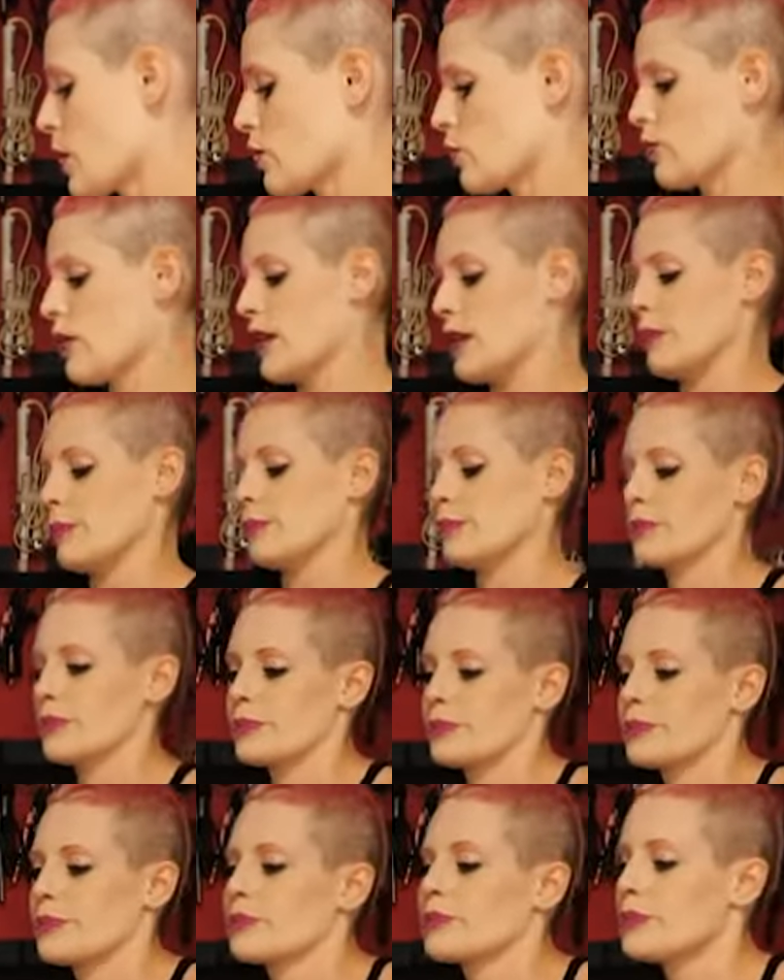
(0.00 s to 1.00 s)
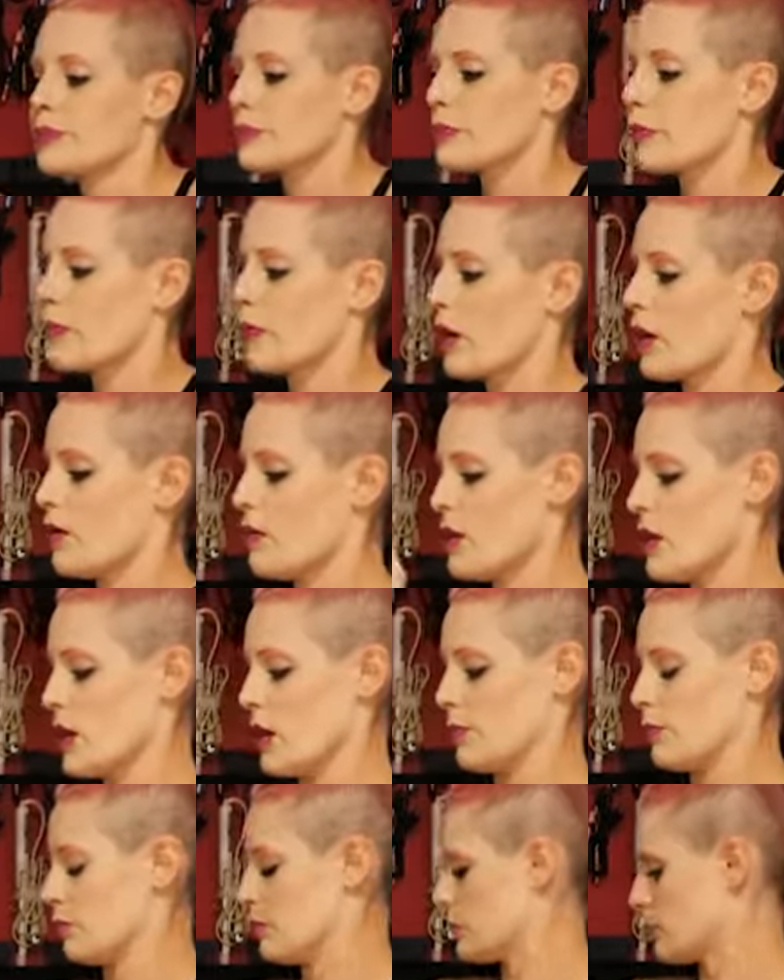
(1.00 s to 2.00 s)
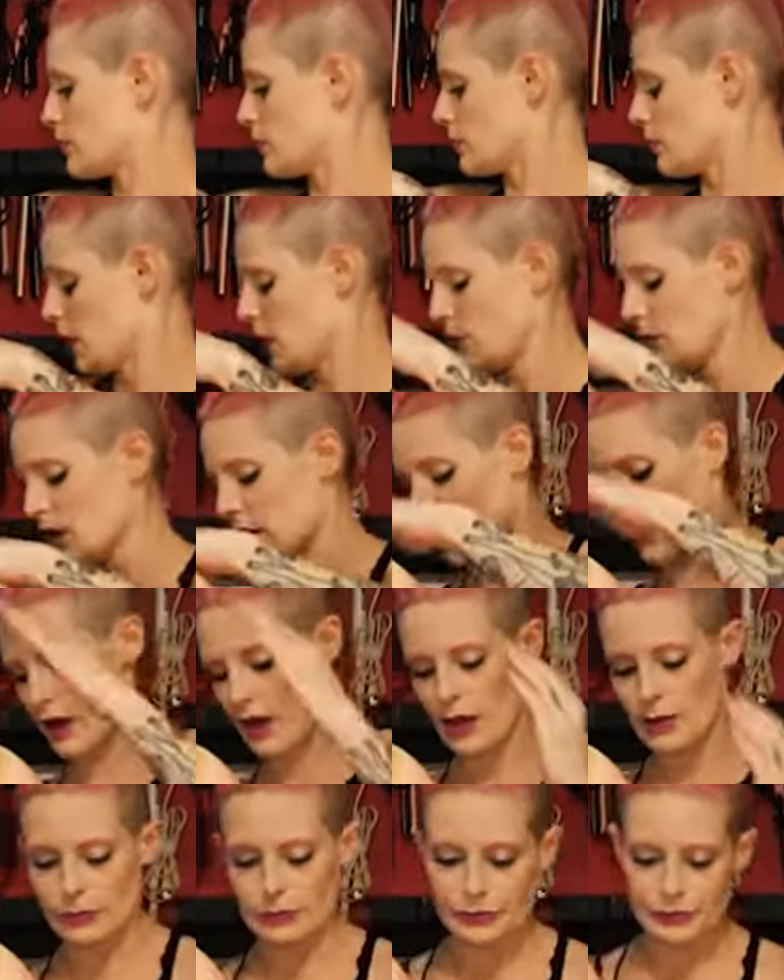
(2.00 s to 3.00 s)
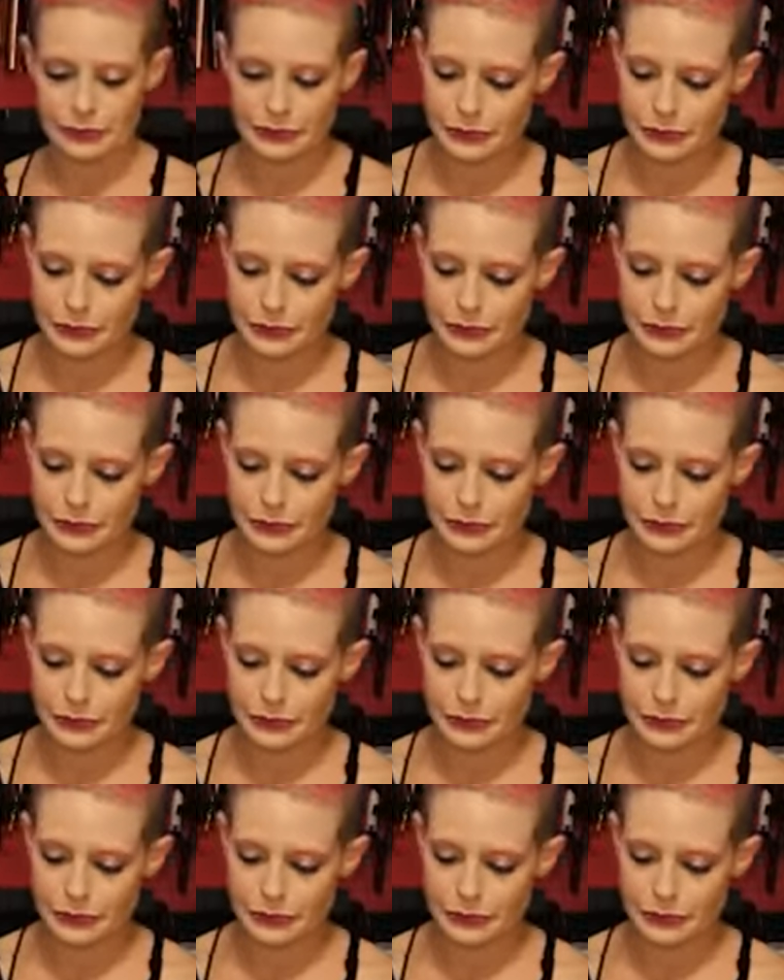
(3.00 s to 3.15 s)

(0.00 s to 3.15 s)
Great. All right, look at that.